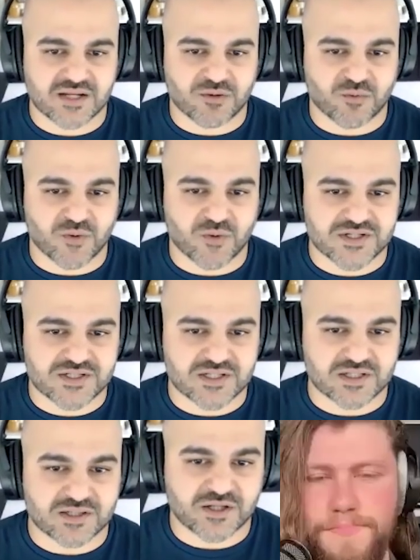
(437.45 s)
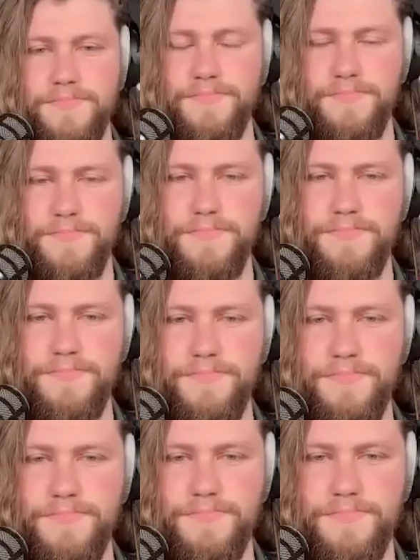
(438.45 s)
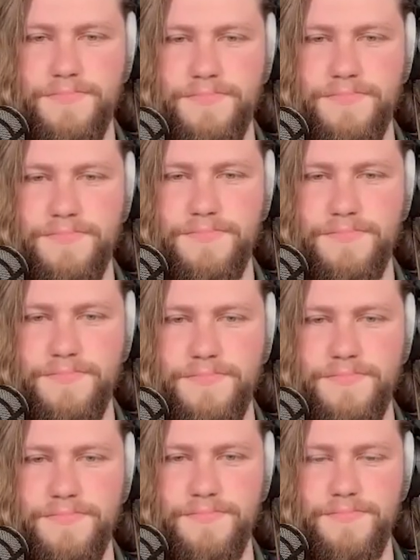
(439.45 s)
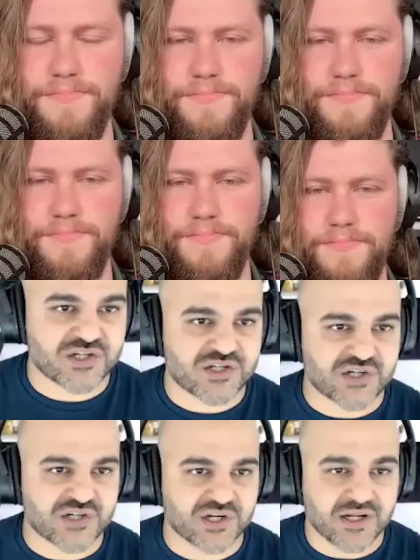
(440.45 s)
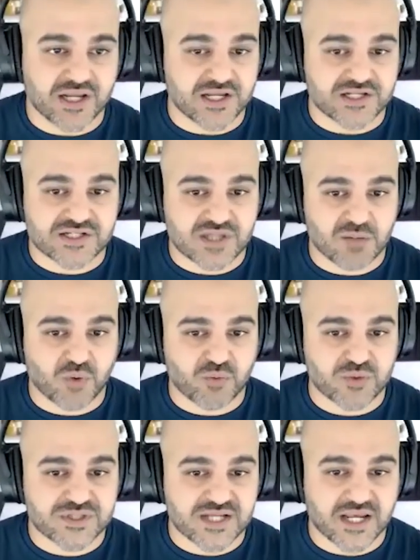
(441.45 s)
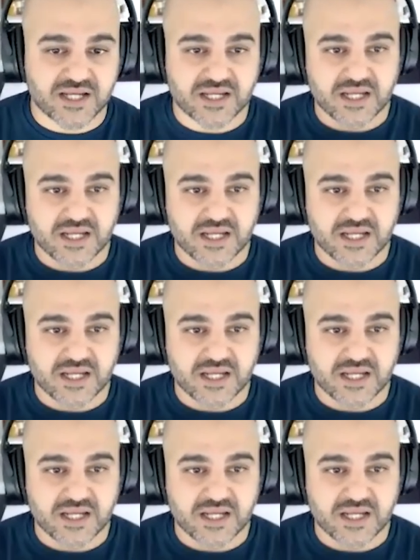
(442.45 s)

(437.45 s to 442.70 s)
It was literally, I can't package this application. And someone would say,